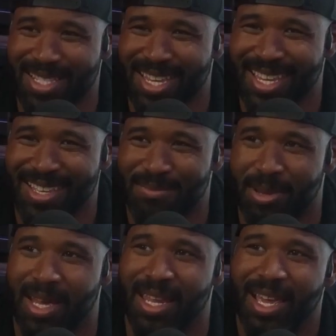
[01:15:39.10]
the heat.
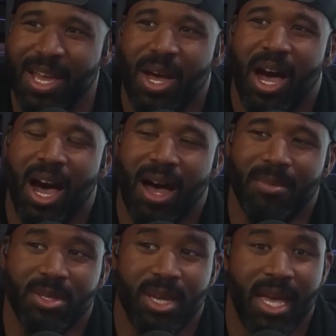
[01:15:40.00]
But
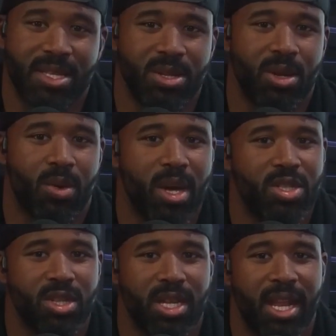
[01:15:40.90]
to answer your
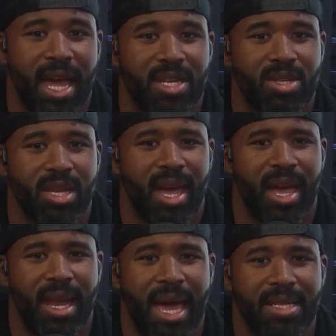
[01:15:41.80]
question, and actually I
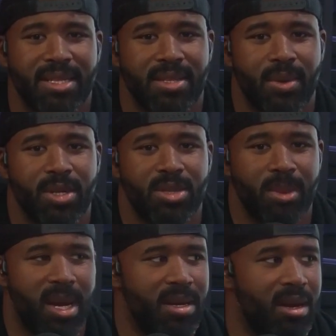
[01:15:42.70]
got asked this question
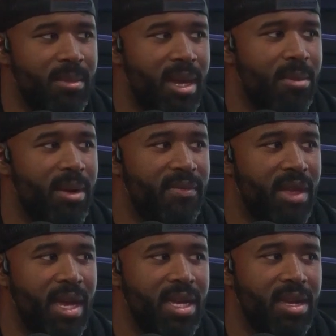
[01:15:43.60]
by a young man on my
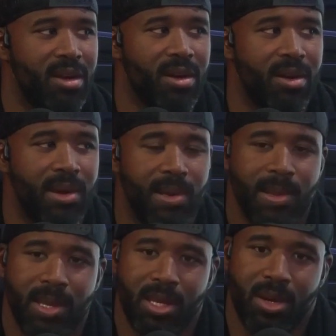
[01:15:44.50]
flight here,
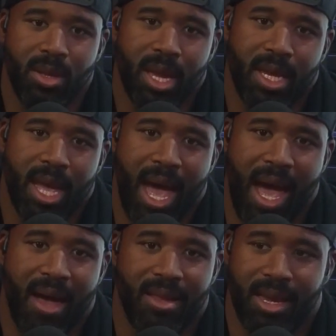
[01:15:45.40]
like
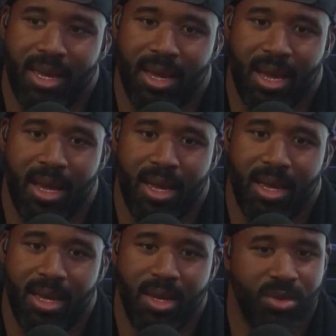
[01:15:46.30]

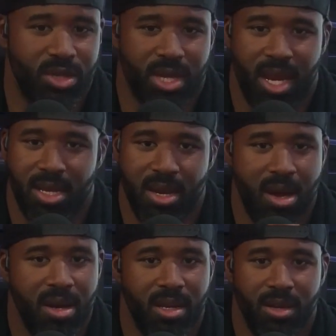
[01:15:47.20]
he was just kind of
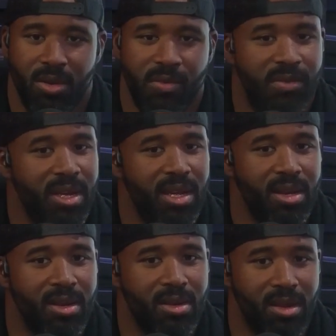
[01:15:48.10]
young and goofy
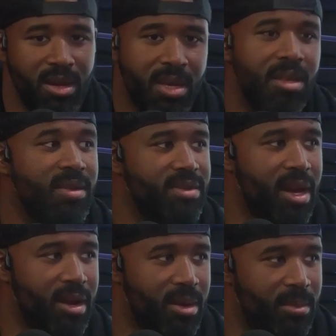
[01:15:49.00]
and good looking, lives
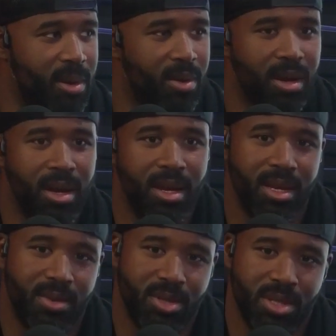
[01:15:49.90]
out here in Boca. And
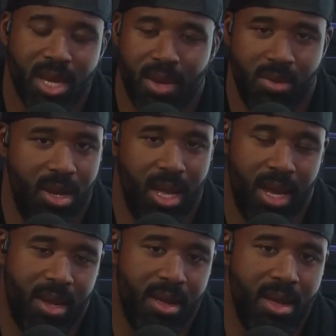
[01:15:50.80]
he was just like, what?
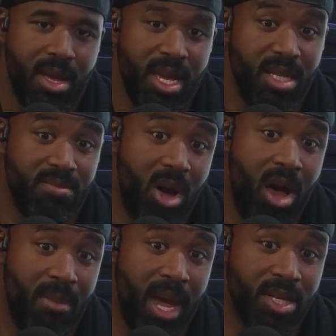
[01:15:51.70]
Like his
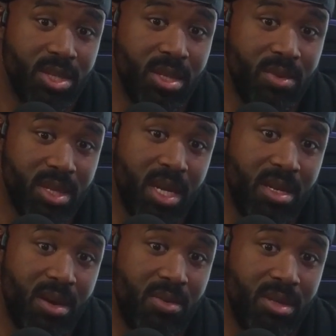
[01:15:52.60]
mom actually was like,
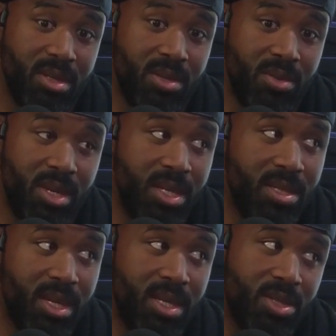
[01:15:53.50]
yo, this dude
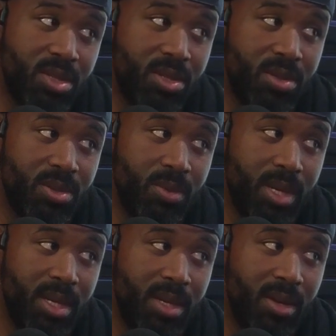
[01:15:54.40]
needs, like, he's just too
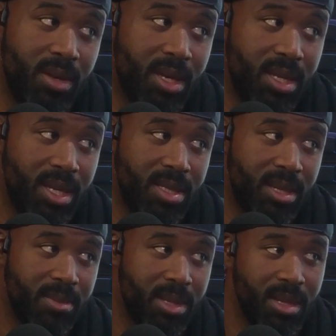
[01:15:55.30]
sweet, like he needs
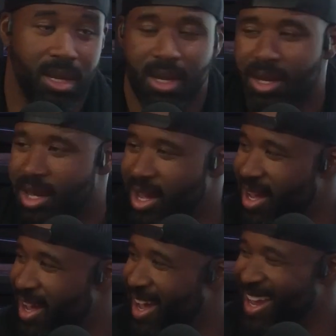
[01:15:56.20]
something.
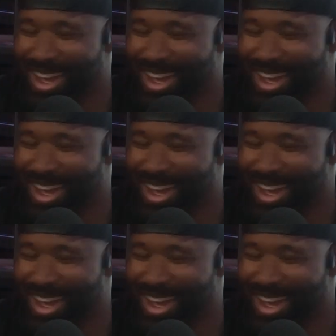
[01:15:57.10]
And